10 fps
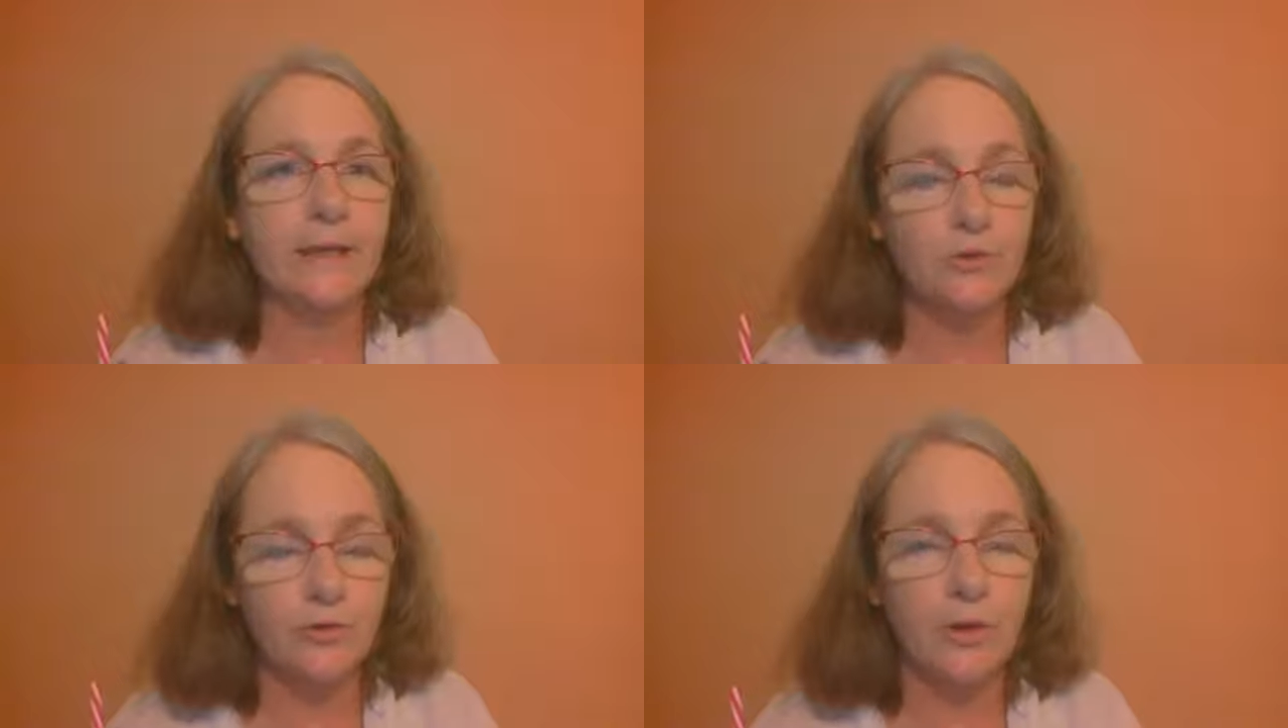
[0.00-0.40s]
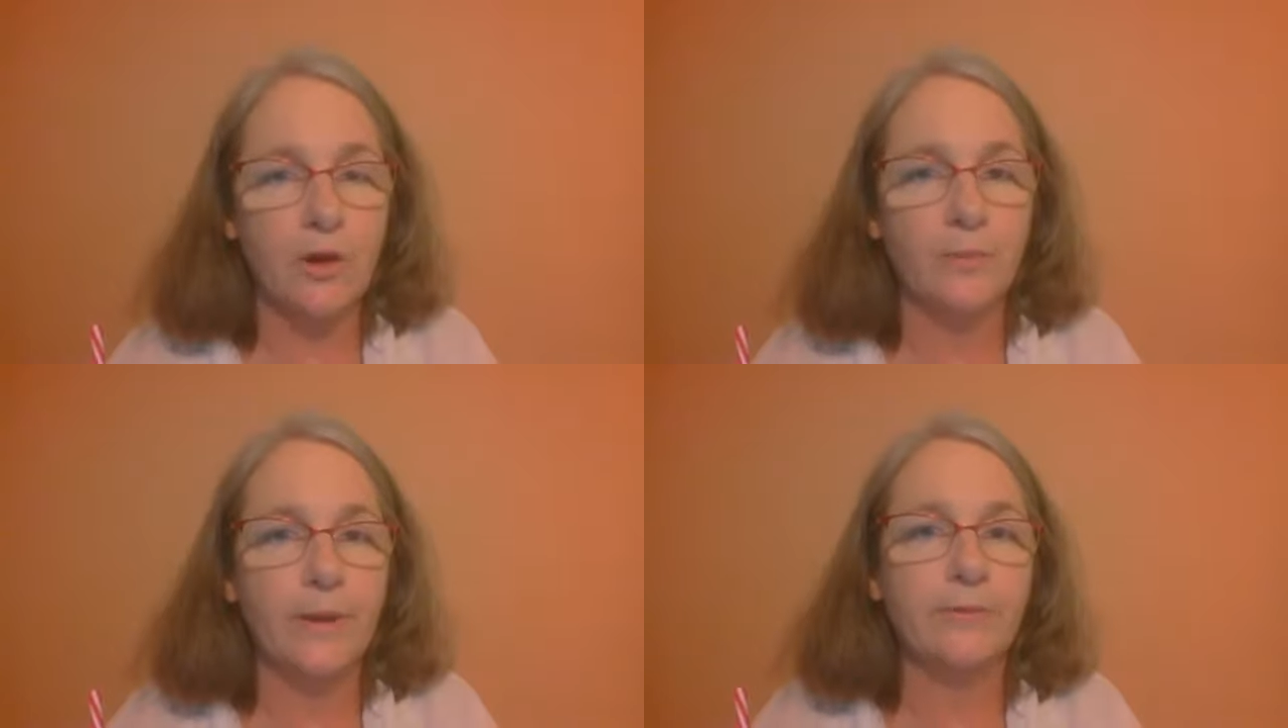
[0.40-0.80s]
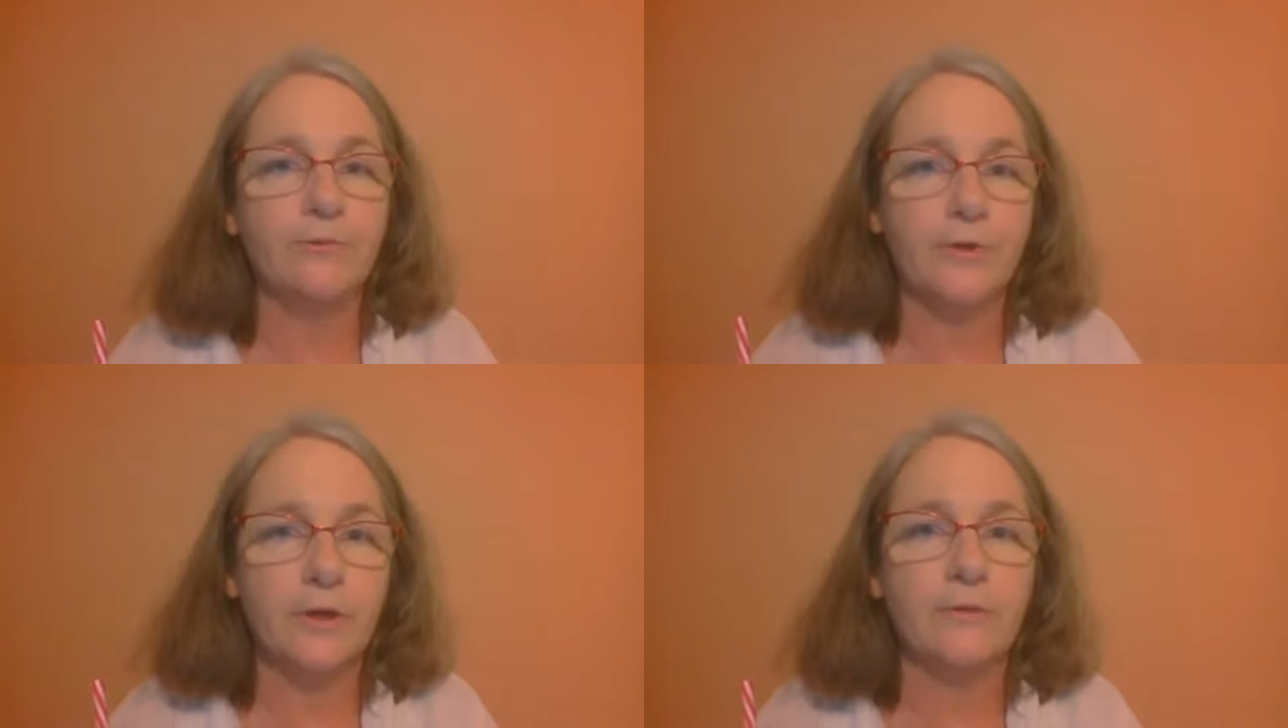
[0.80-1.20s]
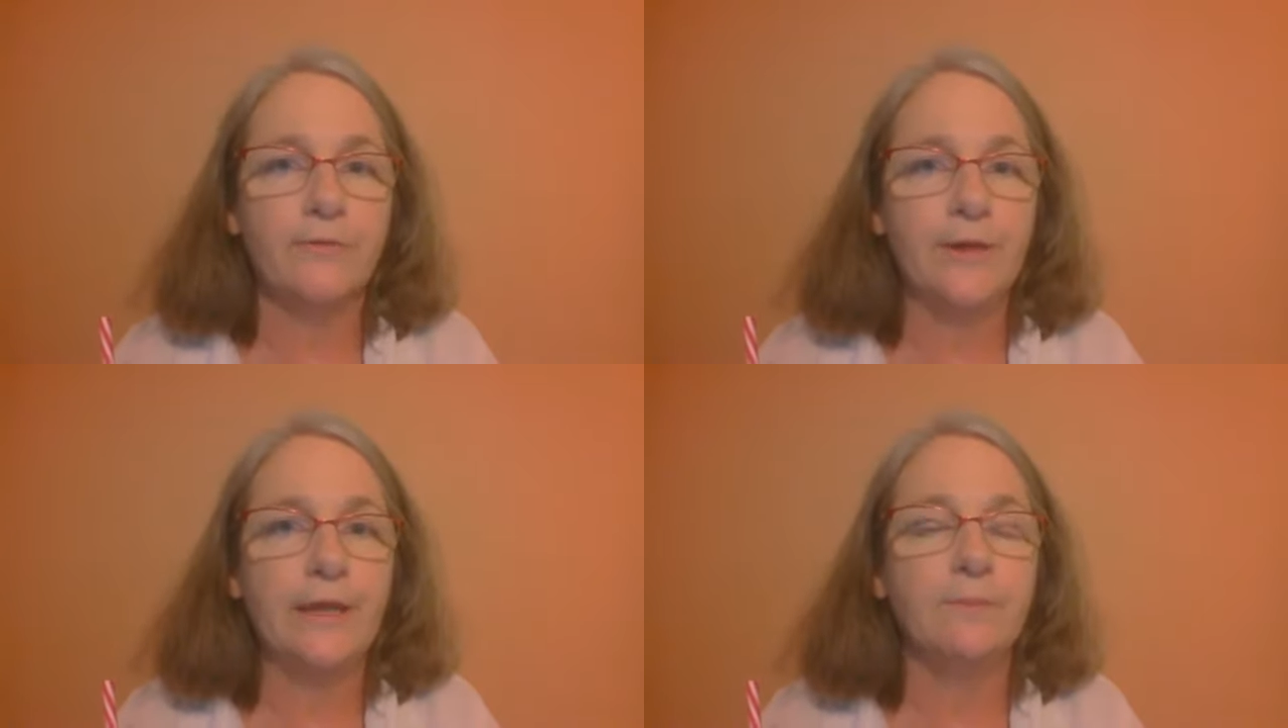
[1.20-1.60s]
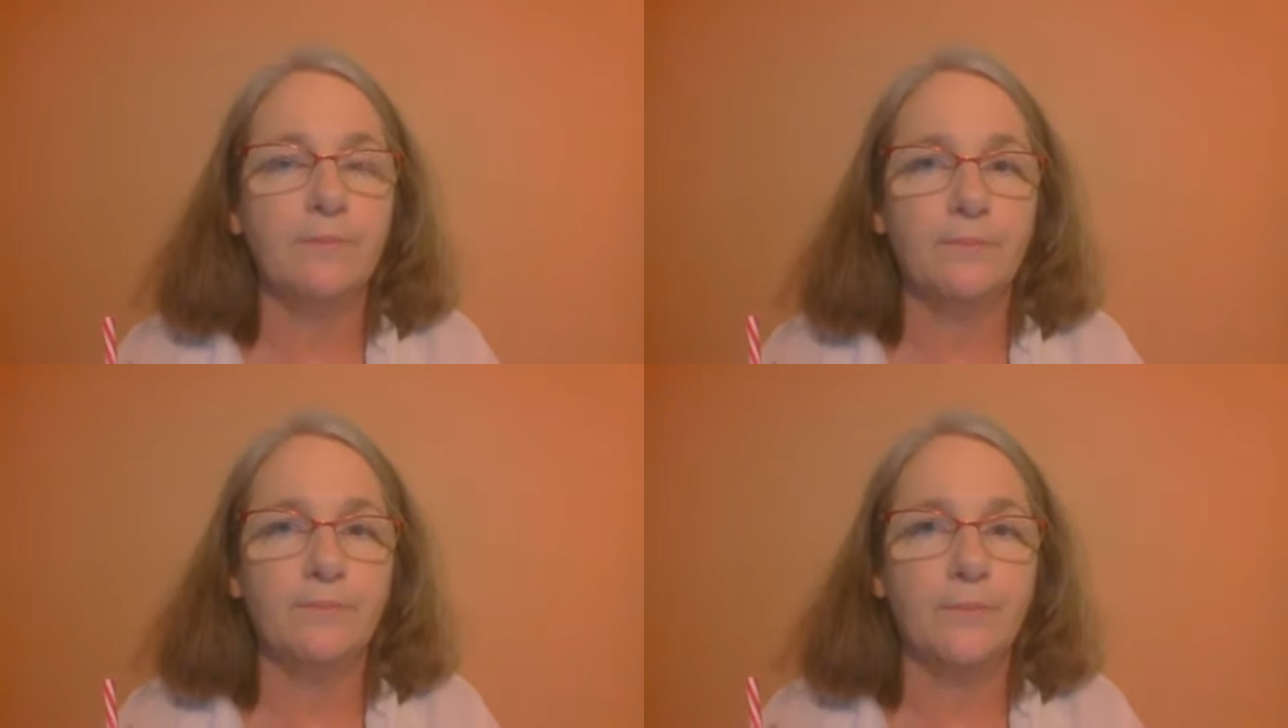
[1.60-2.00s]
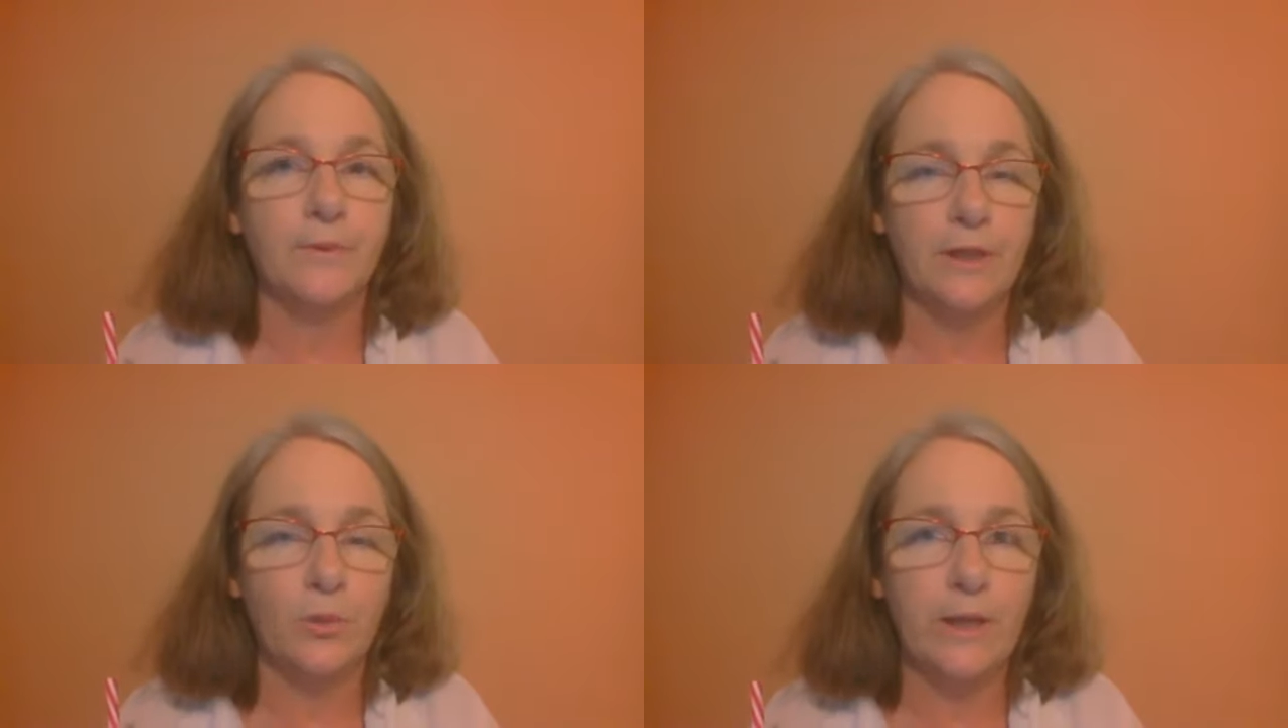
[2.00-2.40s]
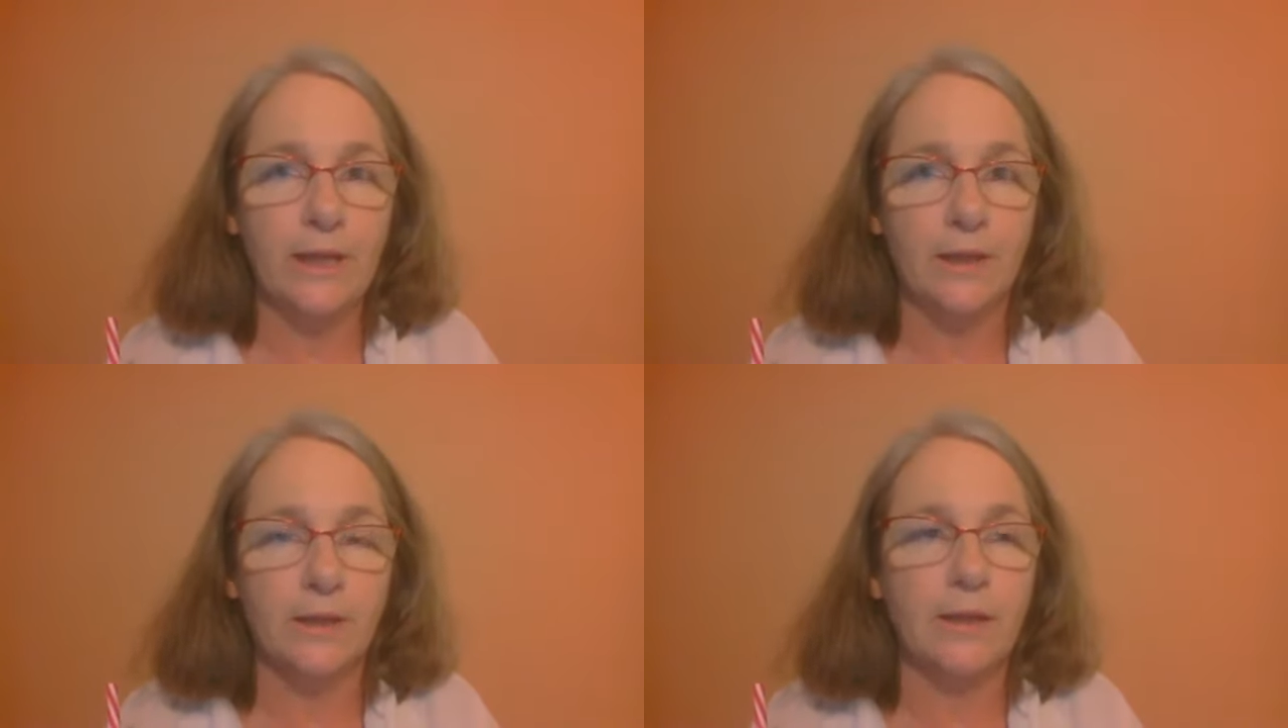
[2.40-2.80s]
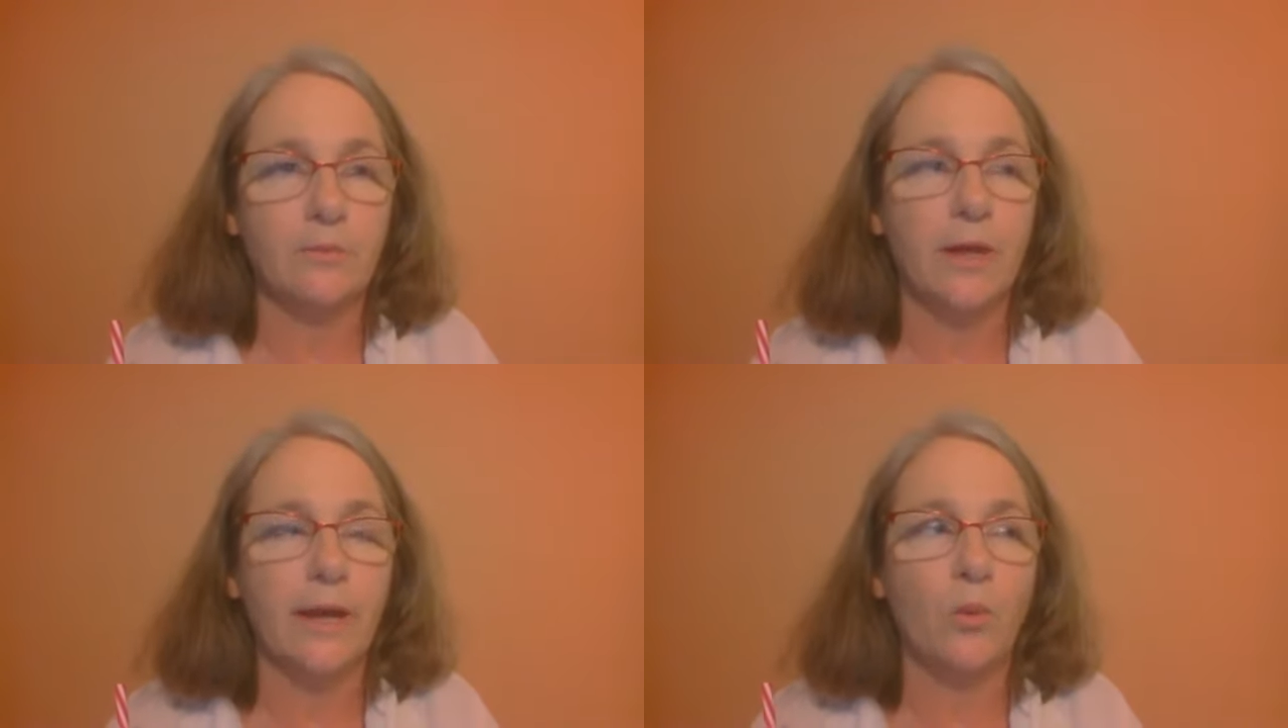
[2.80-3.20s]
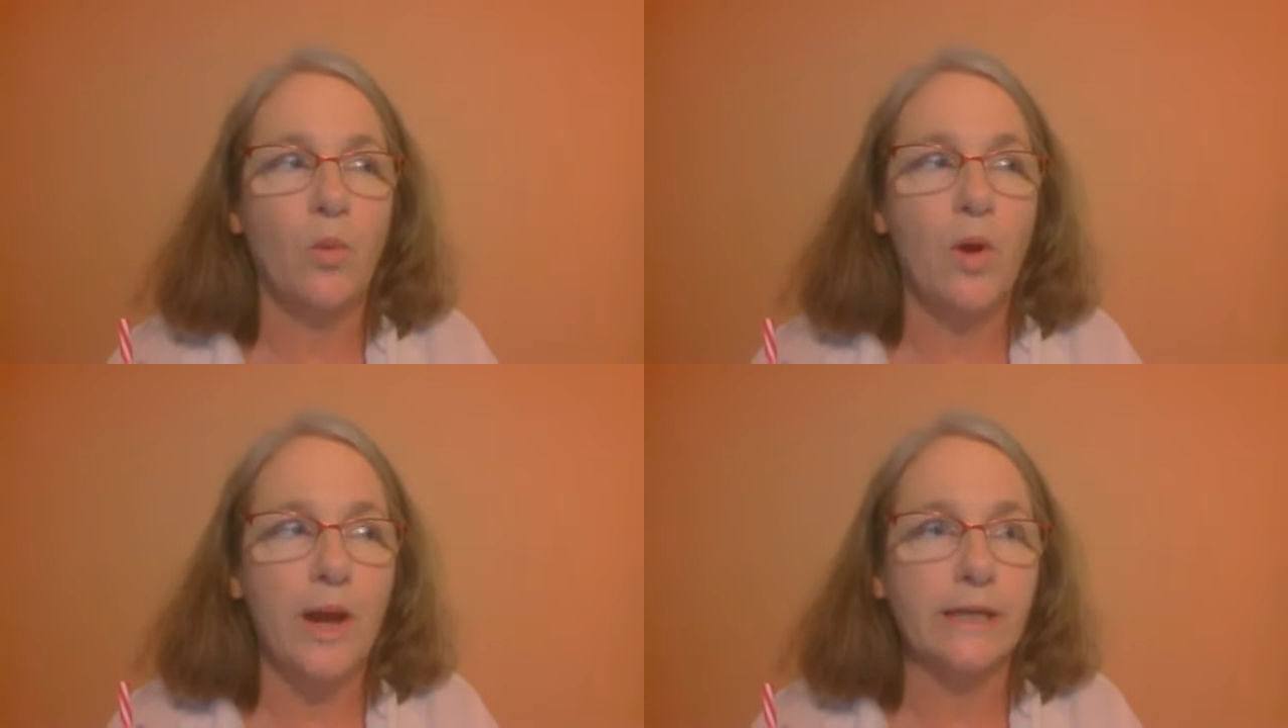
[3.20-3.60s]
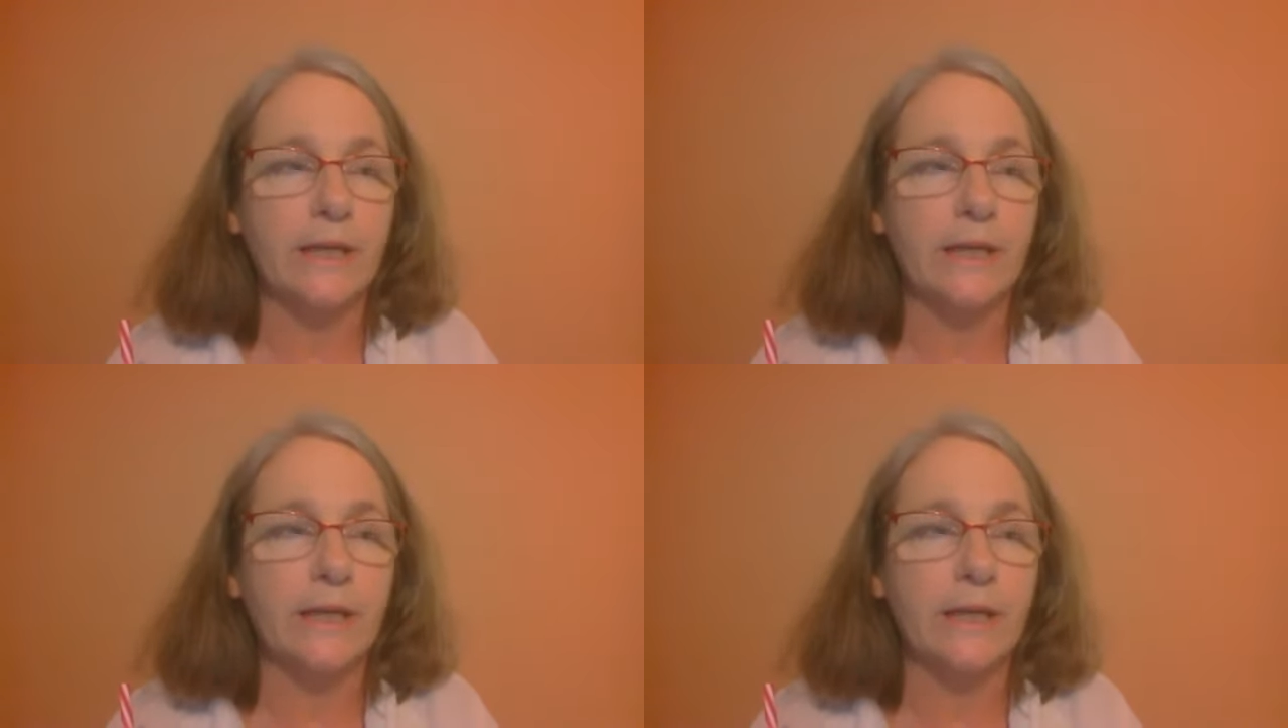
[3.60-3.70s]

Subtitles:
and Trump in front of the UN? And I'm like, what?